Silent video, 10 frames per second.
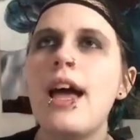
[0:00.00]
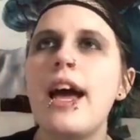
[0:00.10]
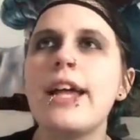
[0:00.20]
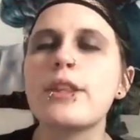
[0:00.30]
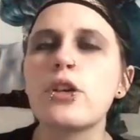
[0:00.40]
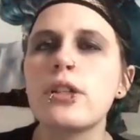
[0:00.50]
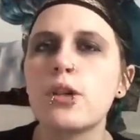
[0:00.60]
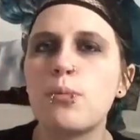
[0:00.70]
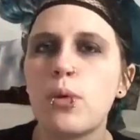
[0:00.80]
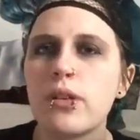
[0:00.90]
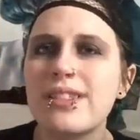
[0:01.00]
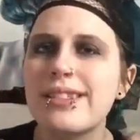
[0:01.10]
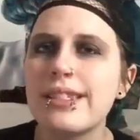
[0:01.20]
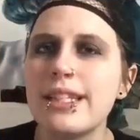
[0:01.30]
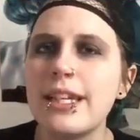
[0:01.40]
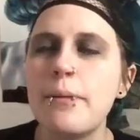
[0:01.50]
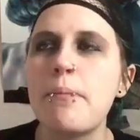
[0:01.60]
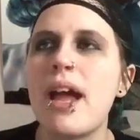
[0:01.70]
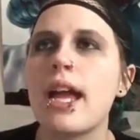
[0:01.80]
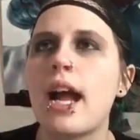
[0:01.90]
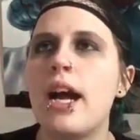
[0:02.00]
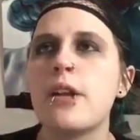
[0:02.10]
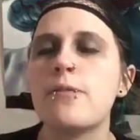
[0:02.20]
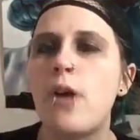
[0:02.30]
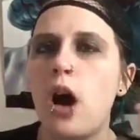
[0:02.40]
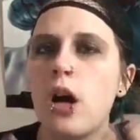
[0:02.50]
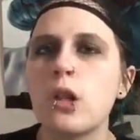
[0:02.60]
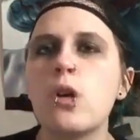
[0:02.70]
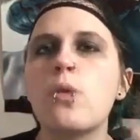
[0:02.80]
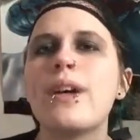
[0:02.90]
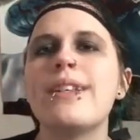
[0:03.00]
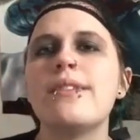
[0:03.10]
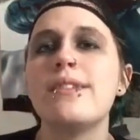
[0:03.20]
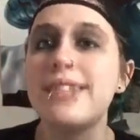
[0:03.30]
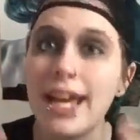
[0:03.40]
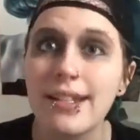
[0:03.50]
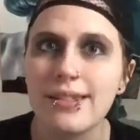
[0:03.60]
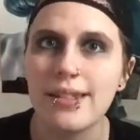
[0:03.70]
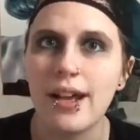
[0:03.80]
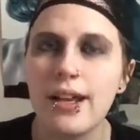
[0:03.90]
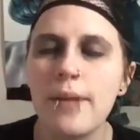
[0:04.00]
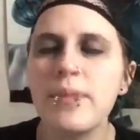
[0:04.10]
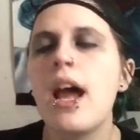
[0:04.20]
and look a little more slim and kind of hollow and dead inside.